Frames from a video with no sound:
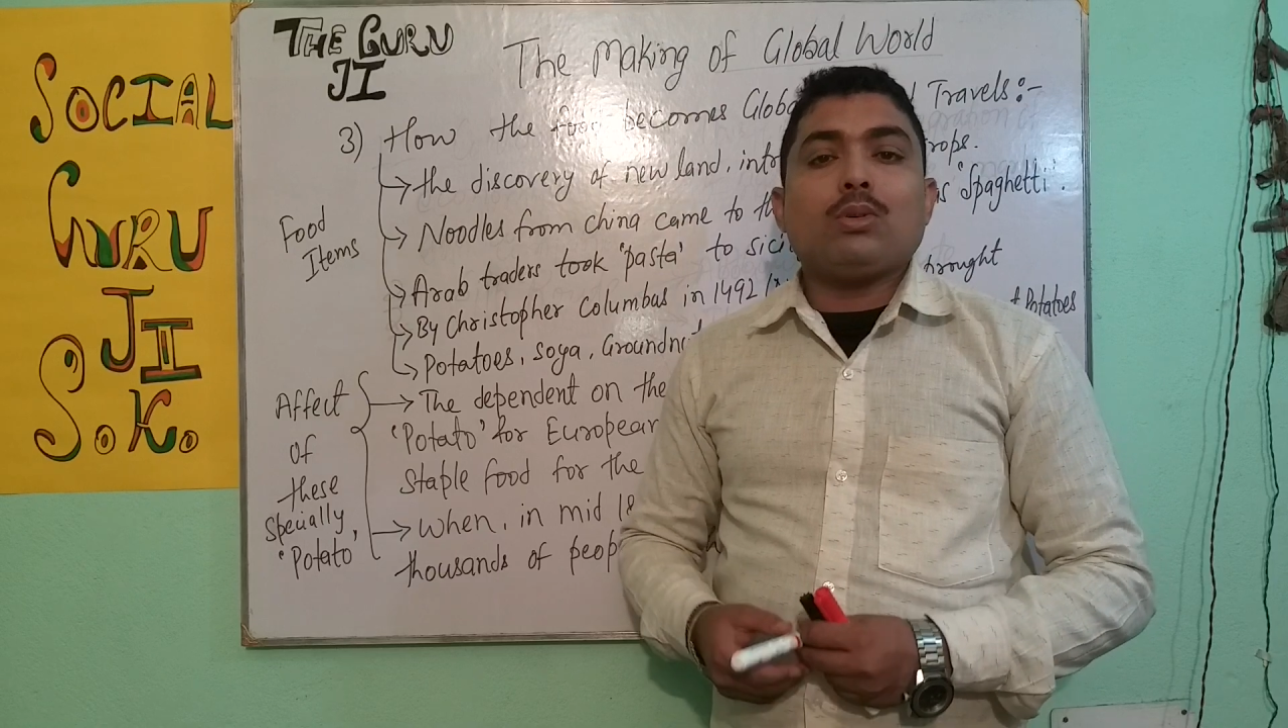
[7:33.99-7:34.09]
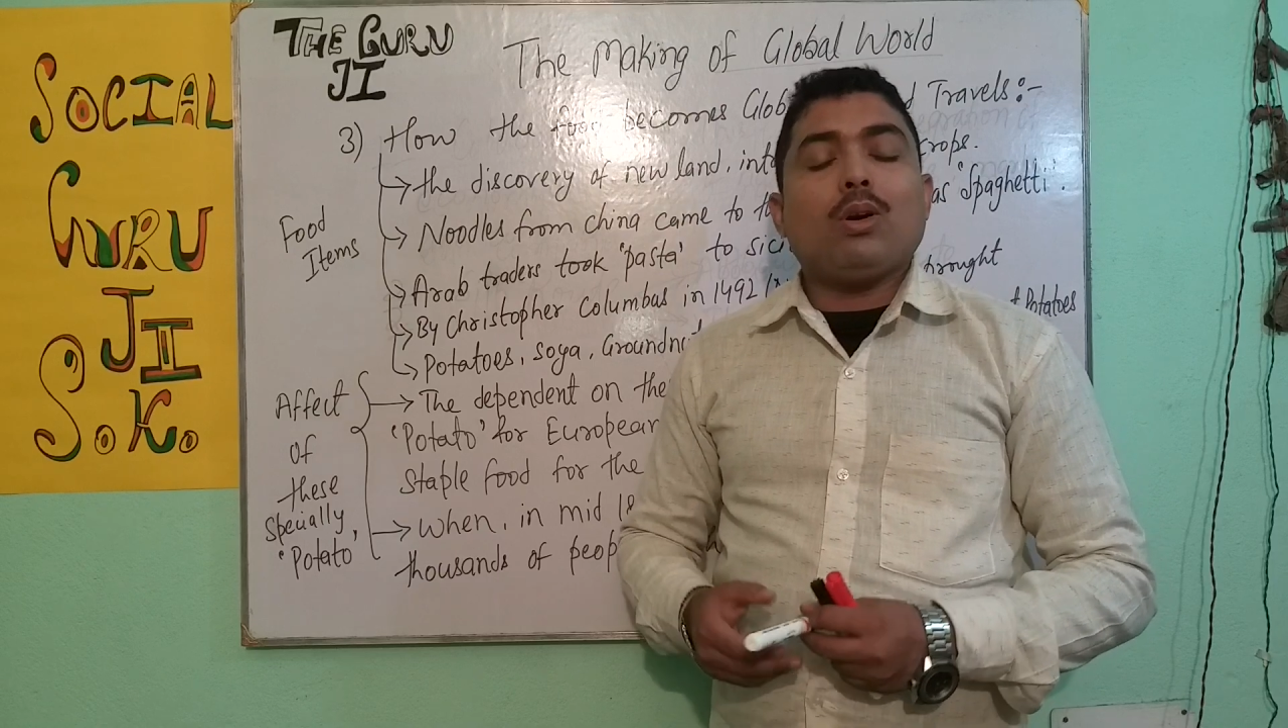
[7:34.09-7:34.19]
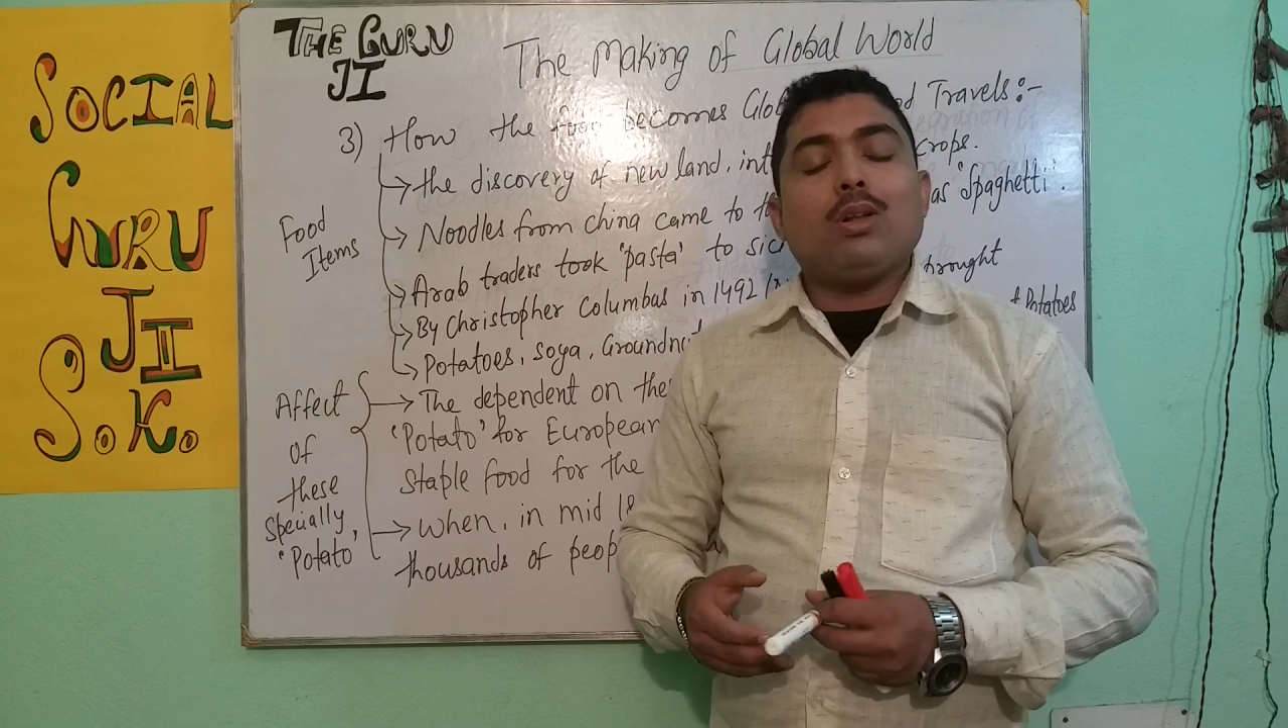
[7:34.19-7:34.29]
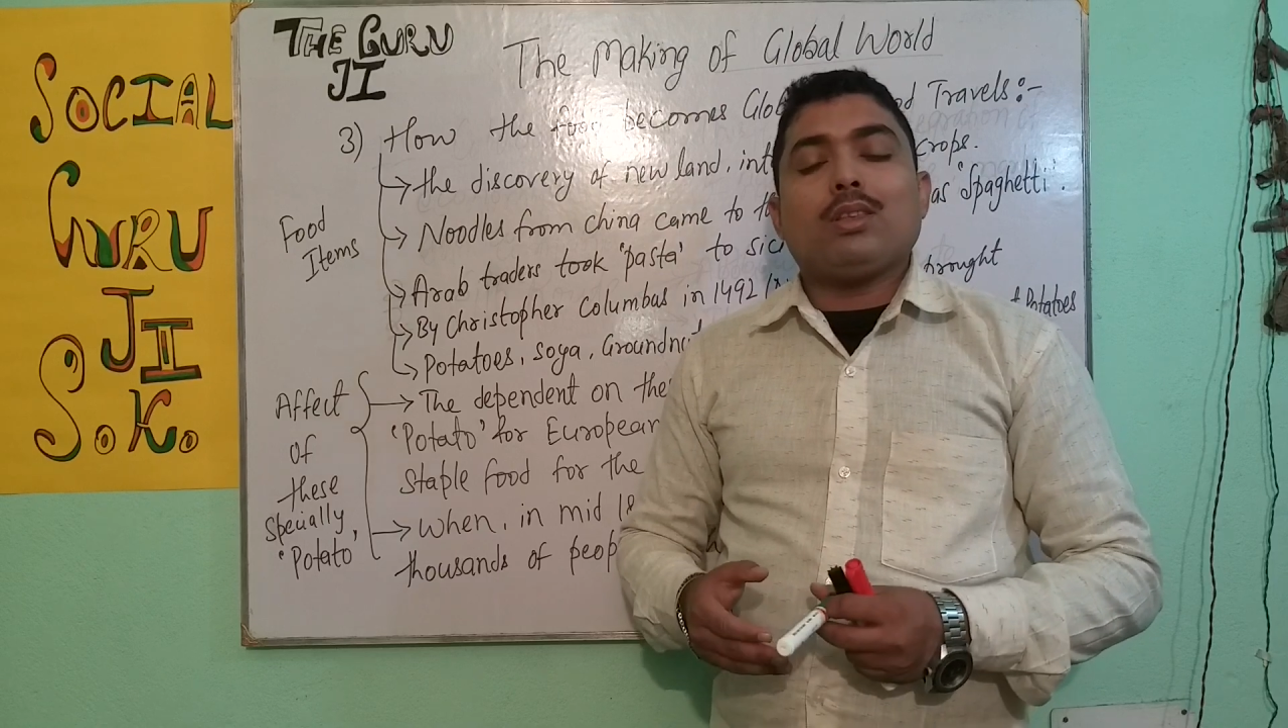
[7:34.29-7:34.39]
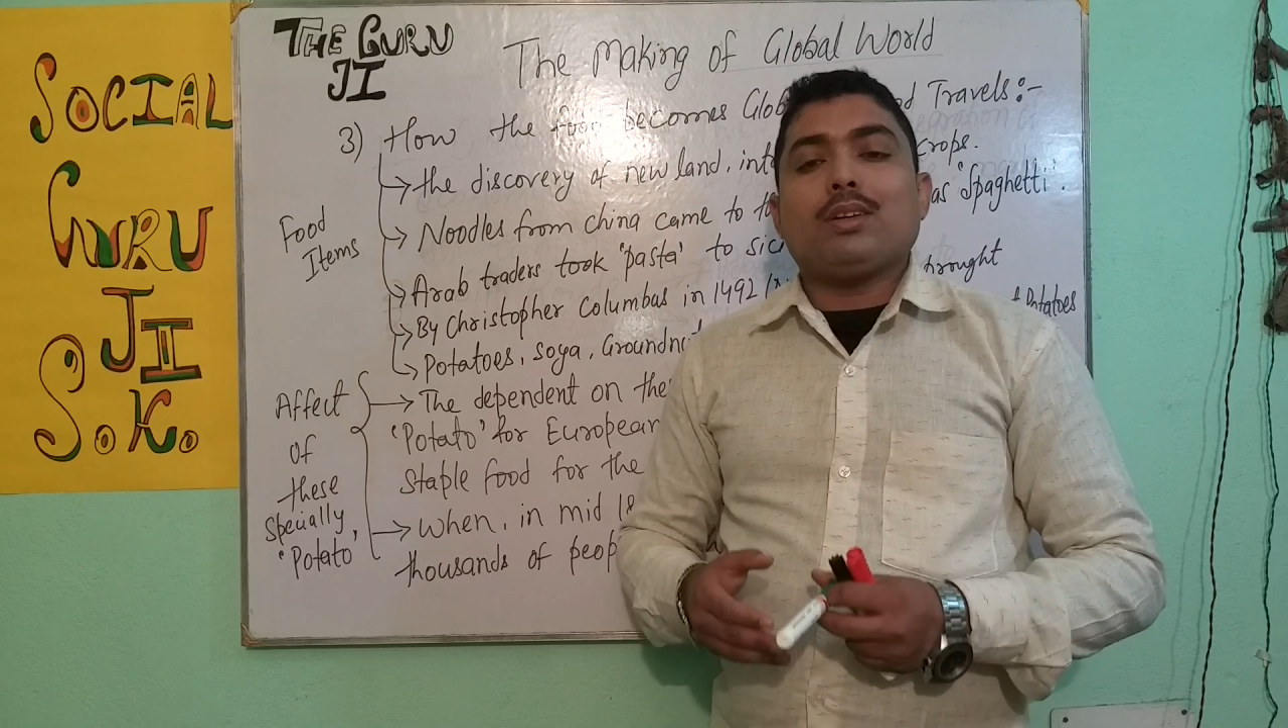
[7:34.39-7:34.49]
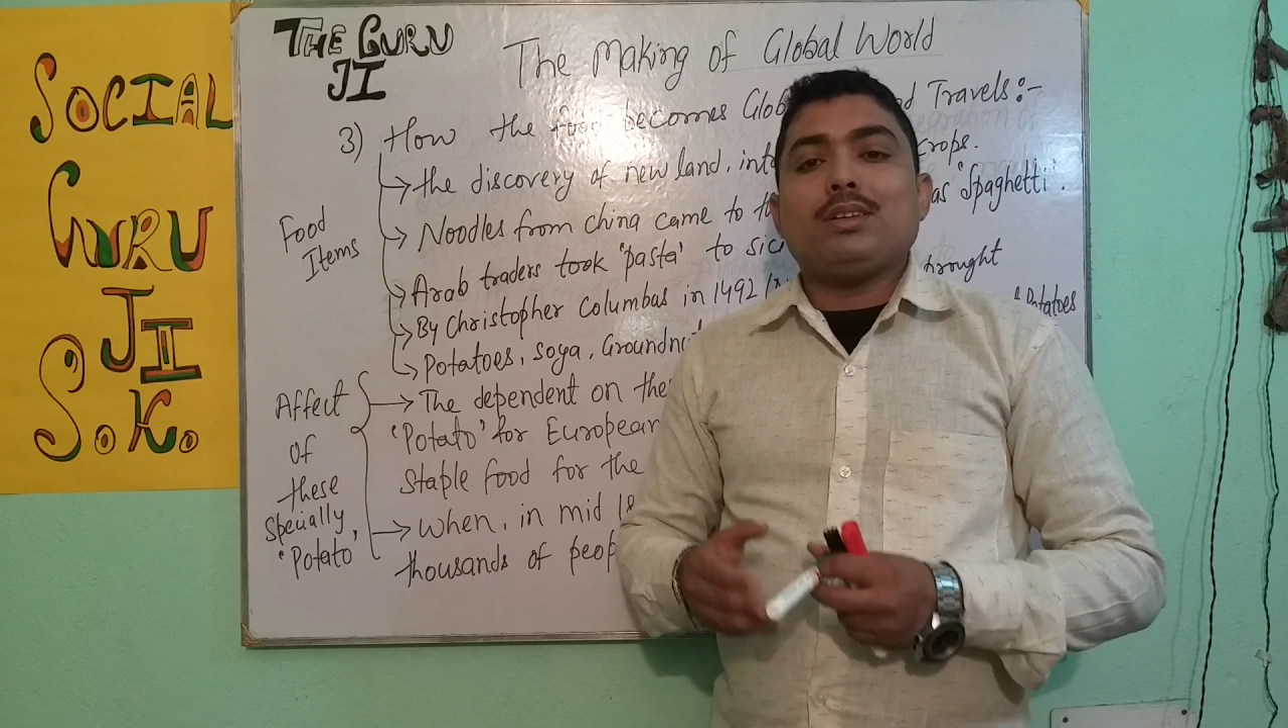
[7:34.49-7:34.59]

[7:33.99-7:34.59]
all the